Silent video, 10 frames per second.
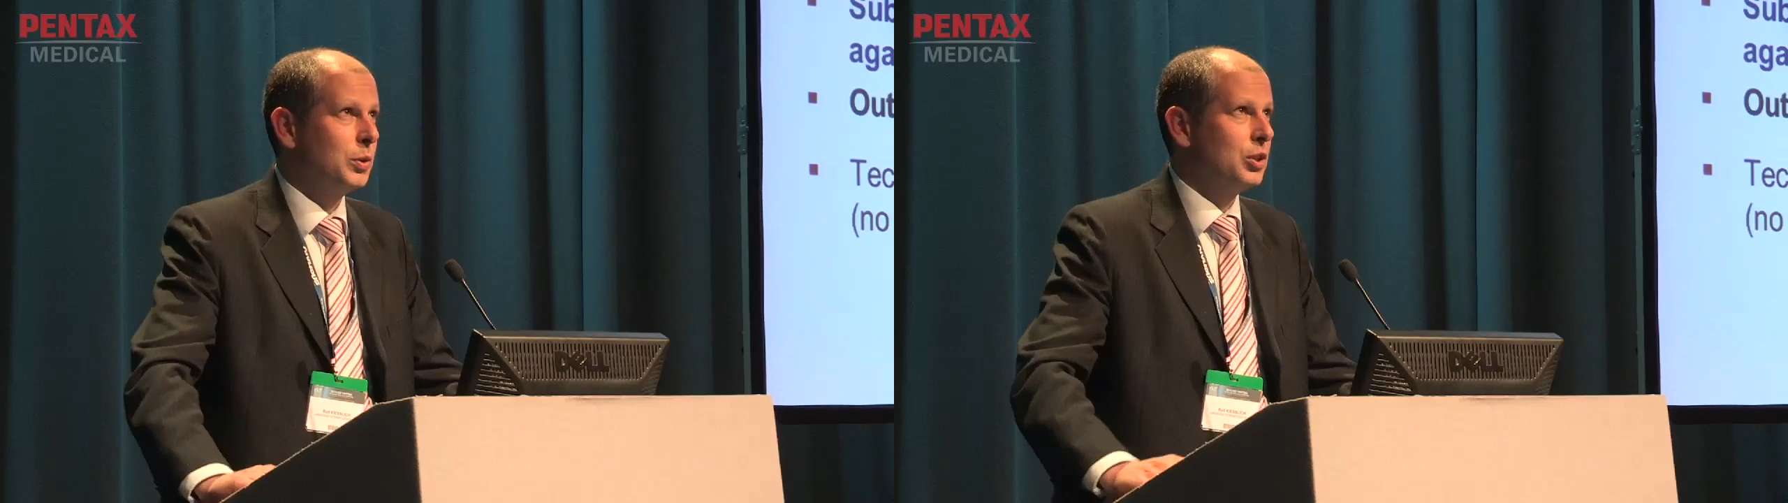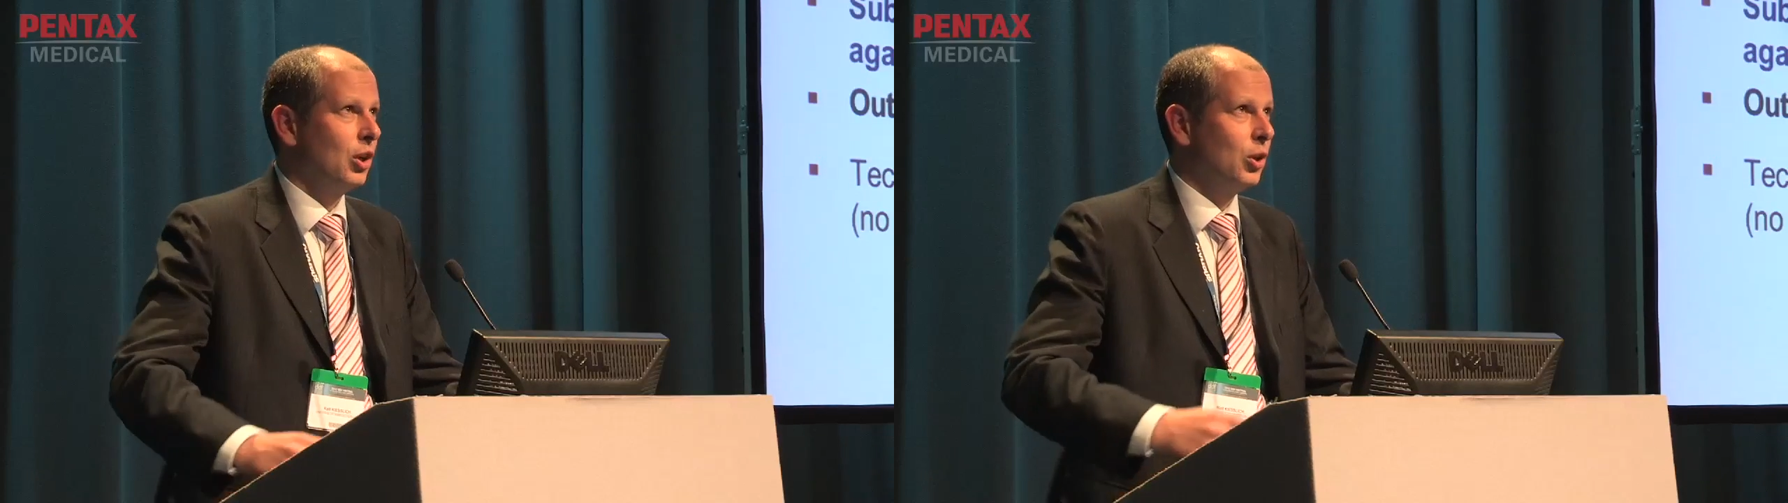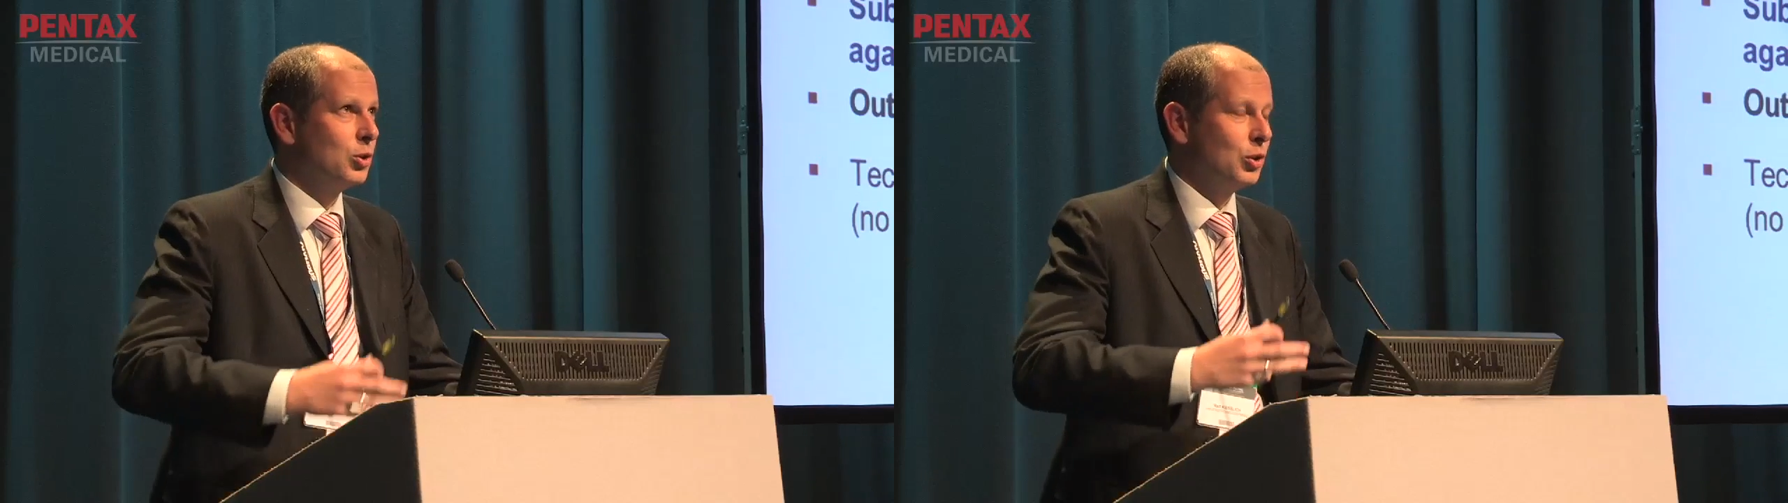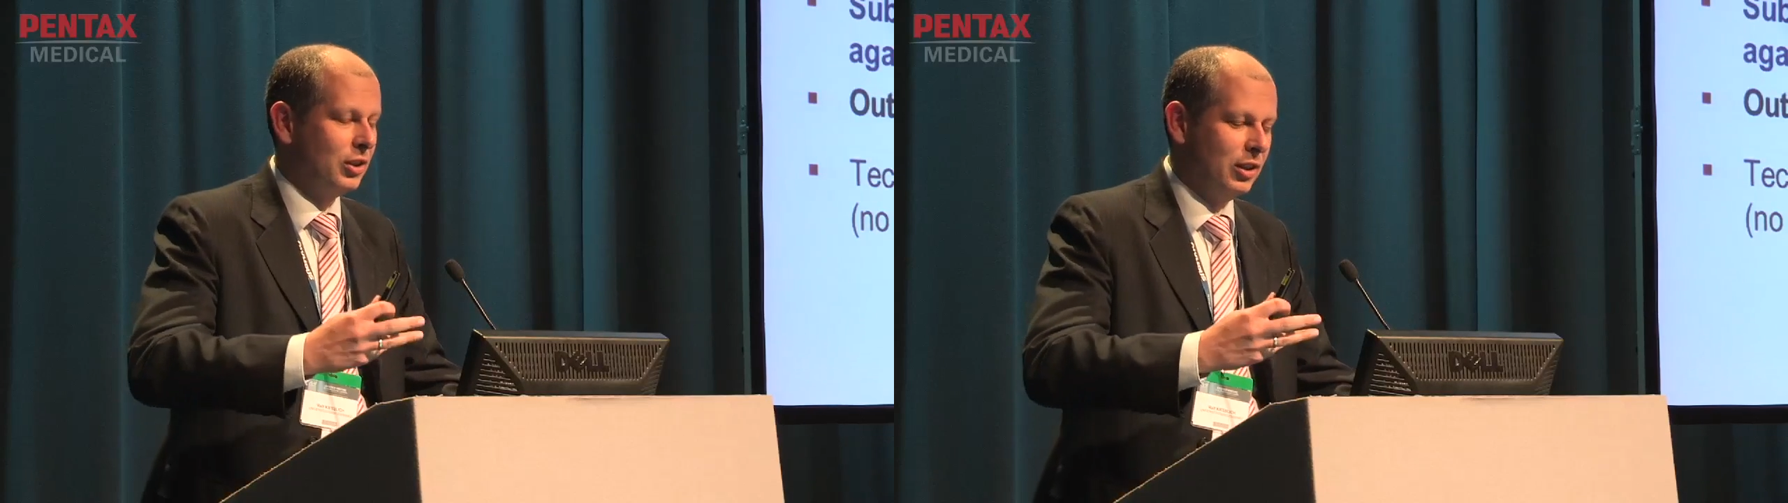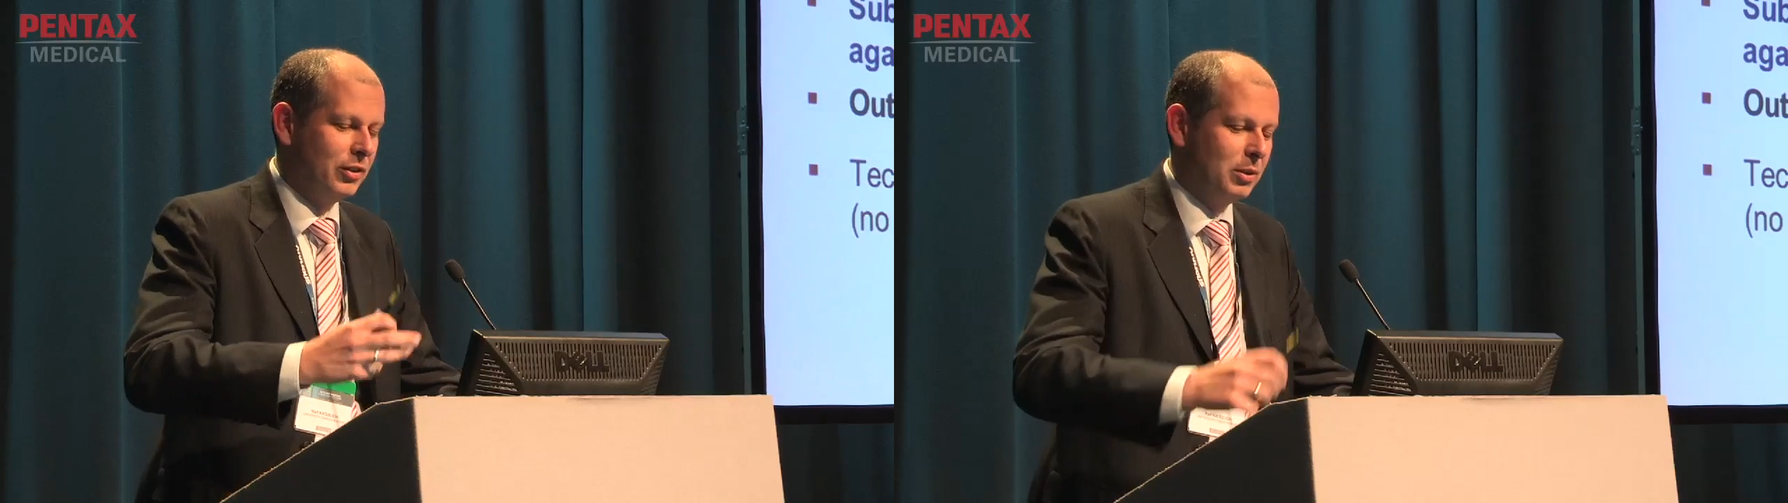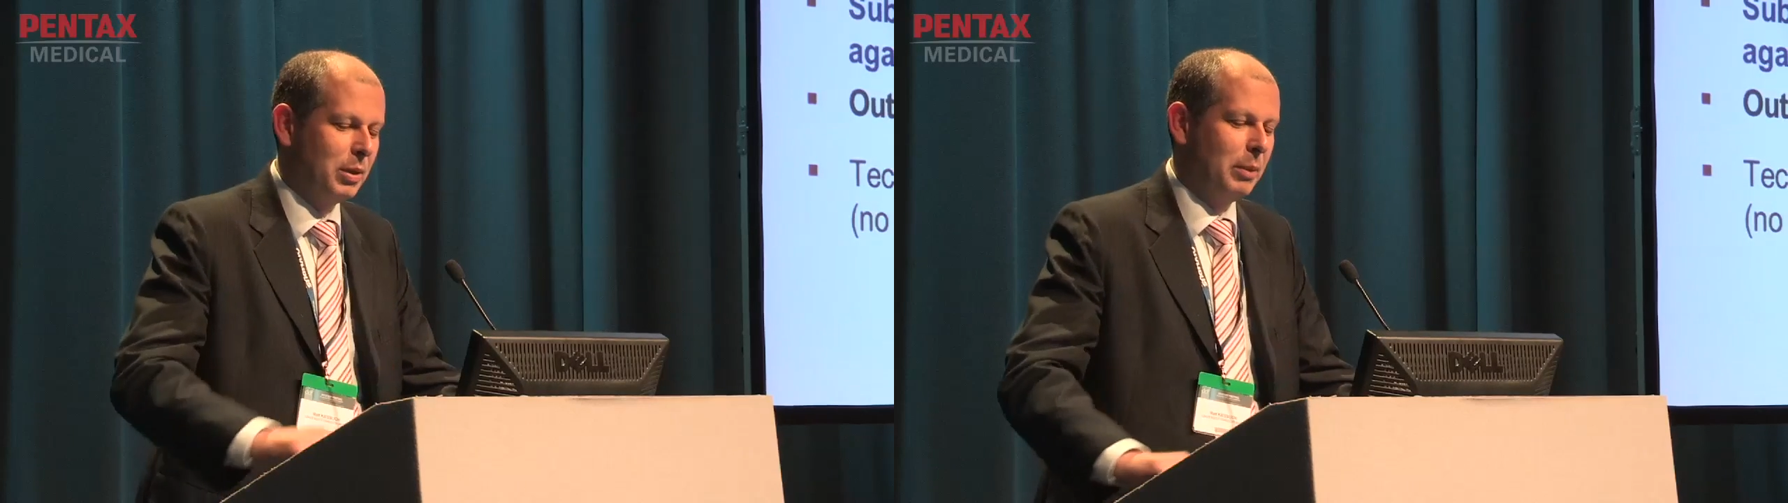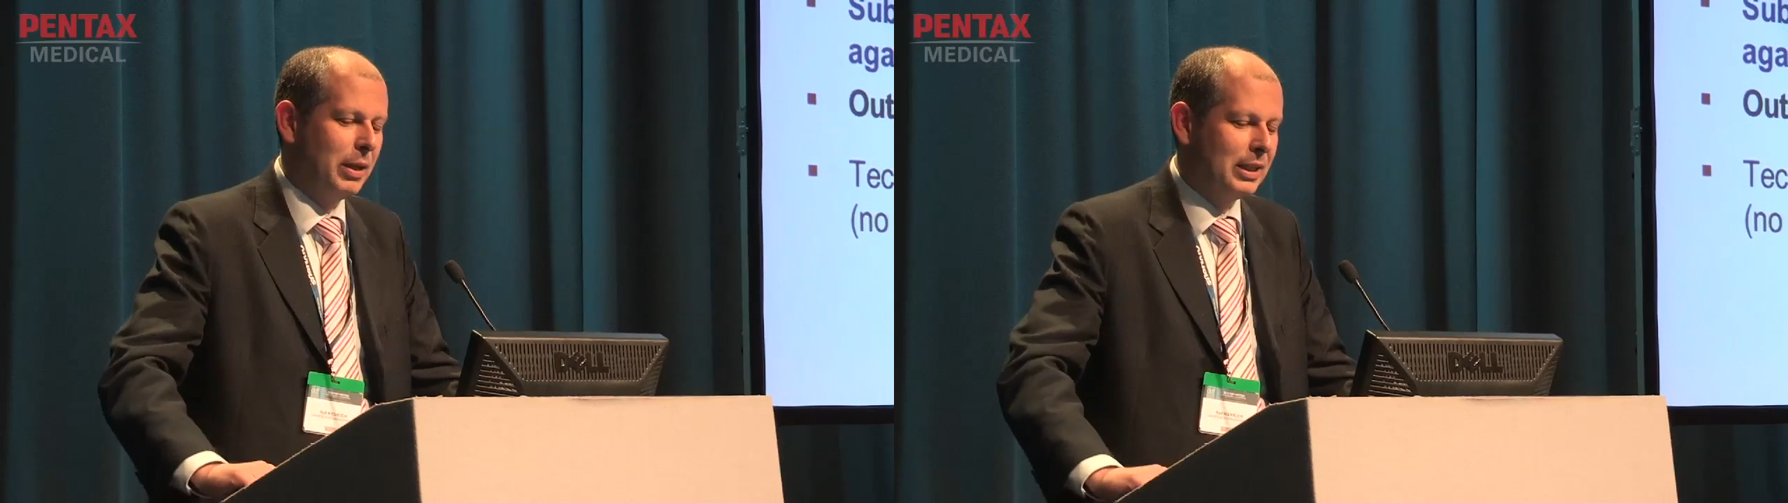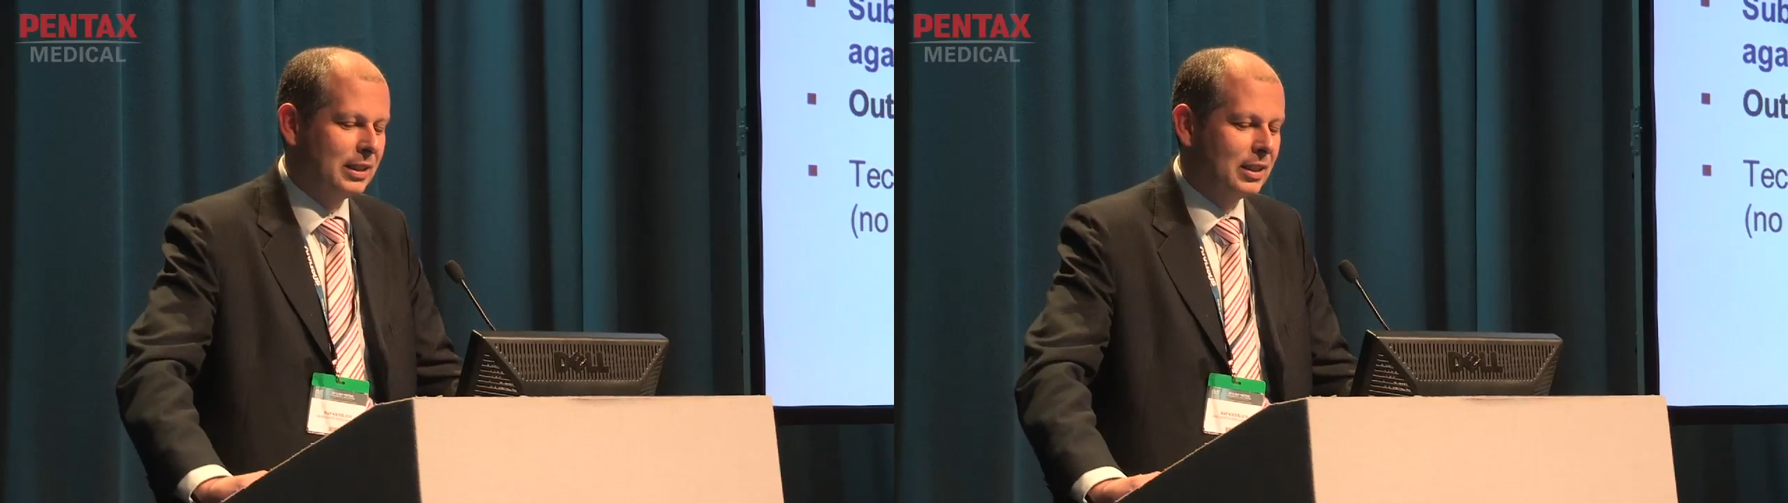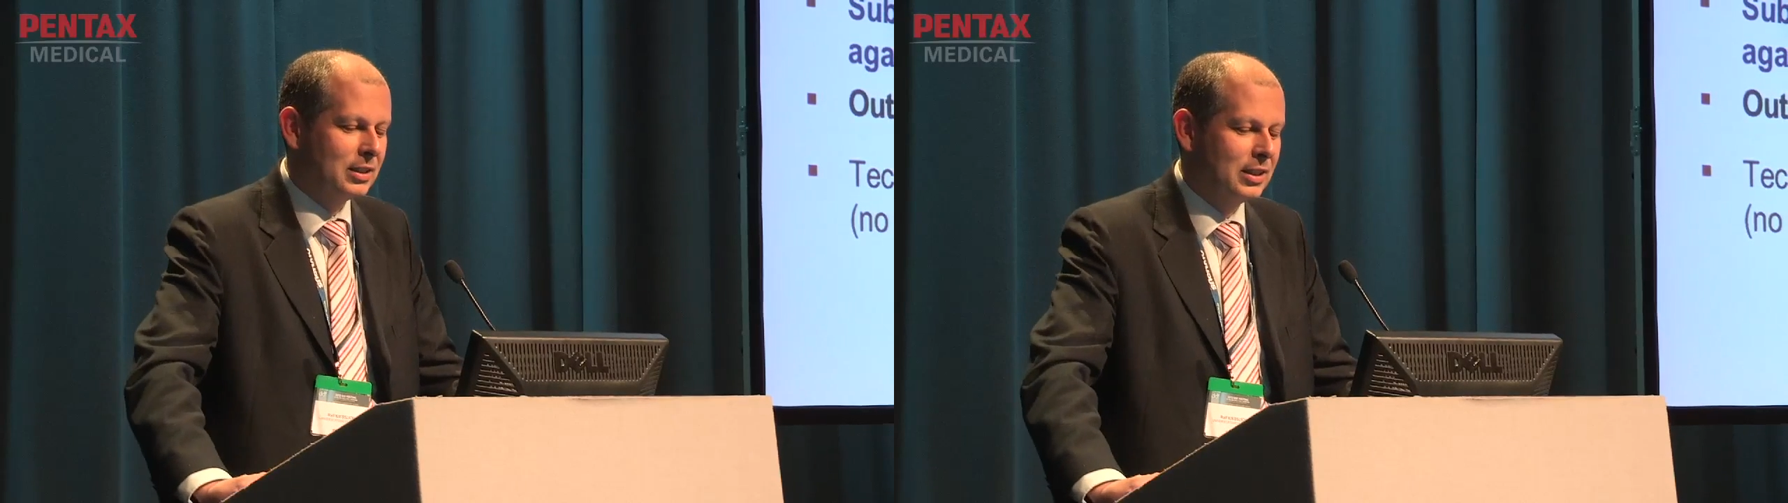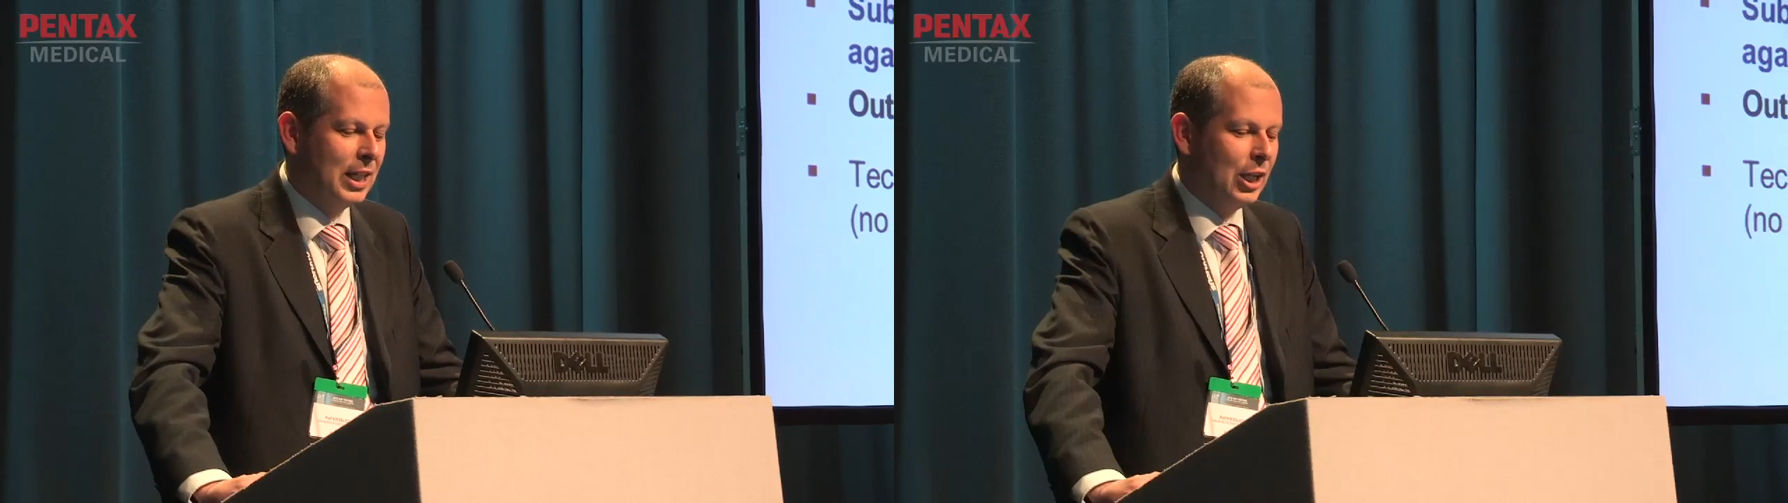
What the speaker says: which are also delivered by Pentax,